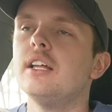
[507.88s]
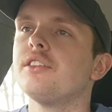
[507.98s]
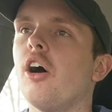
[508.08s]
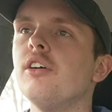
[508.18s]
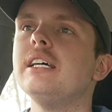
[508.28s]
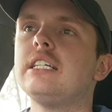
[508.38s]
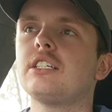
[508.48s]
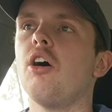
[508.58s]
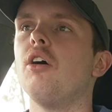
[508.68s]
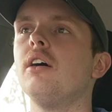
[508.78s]
The only
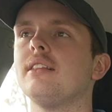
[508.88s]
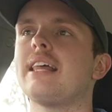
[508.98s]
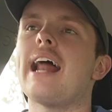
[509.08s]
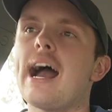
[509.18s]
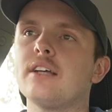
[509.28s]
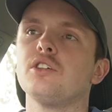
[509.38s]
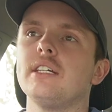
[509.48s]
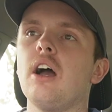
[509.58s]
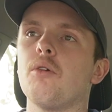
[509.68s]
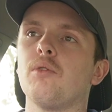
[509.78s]
song that actually
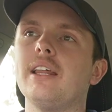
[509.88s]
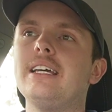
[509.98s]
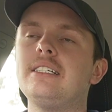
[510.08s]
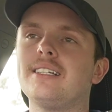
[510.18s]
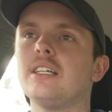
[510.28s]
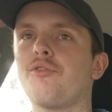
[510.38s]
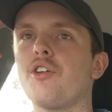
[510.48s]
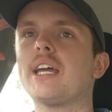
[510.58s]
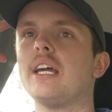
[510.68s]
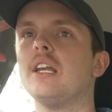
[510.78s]
got released is
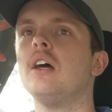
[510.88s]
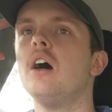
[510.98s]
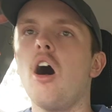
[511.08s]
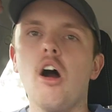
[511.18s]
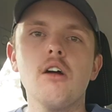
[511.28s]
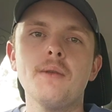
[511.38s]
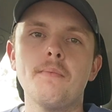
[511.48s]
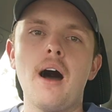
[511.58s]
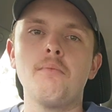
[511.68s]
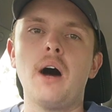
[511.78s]
freaking Home to
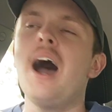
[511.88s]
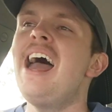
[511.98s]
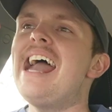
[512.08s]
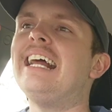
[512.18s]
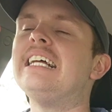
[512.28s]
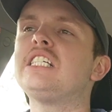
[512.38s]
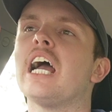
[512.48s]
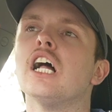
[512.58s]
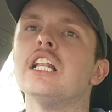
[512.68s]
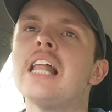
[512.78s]
Mama, and it's a
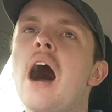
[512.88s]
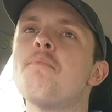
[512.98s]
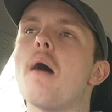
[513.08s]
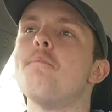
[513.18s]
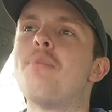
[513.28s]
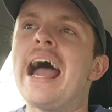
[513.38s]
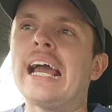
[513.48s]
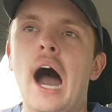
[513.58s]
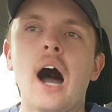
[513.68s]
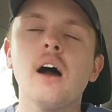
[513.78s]
club
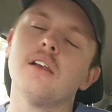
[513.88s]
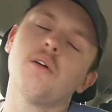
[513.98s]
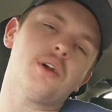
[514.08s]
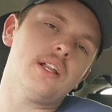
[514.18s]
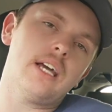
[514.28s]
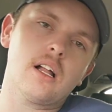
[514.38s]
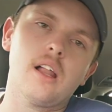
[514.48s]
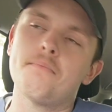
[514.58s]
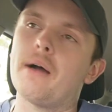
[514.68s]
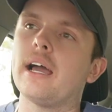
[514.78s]
banger. Not really a
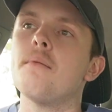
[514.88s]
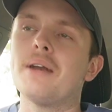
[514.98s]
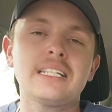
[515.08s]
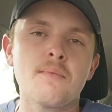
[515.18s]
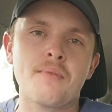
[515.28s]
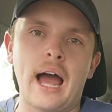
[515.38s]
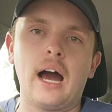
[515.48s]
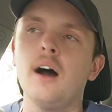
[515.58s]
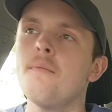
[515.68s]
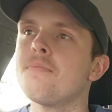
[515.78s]
club banger, but it's a banger.